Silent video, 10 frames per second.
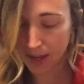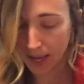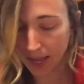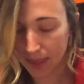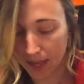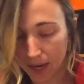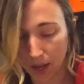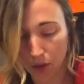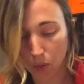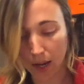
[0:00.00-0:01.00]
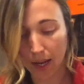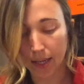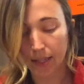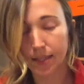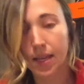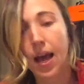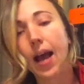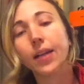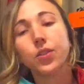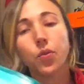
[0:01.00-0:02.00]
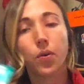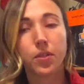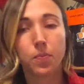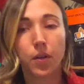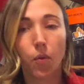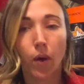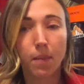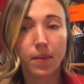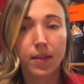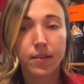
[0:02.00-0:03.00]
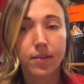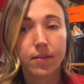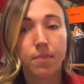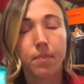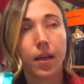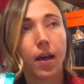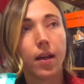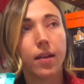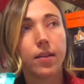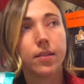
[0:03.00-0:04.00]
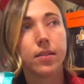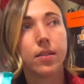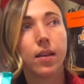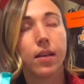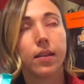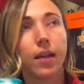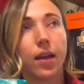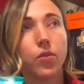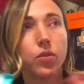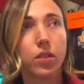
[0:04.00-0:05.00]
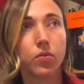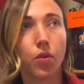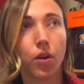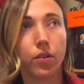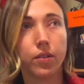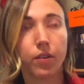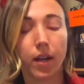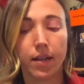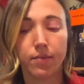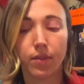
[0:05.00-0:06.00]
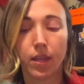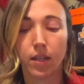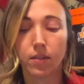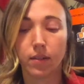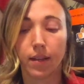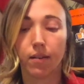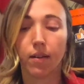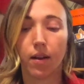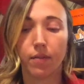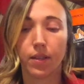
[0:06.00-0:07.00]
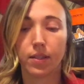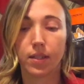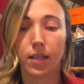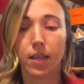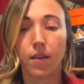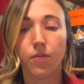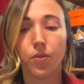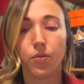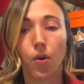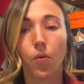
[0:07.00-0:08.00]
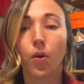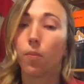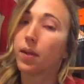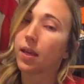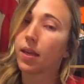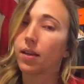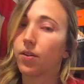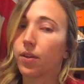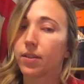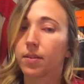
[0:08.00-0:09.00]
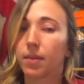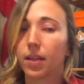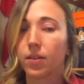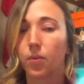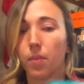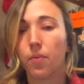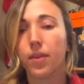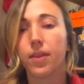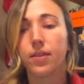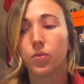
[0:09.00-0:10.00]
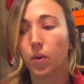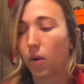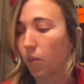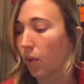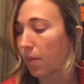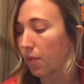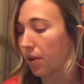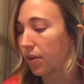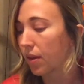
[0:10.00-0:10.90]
And then otherwise, I do always bring wipies because I use these for all different kinds of things. Obviously, if you don't go pee and you need something to wipe with, this is what I would wipe with.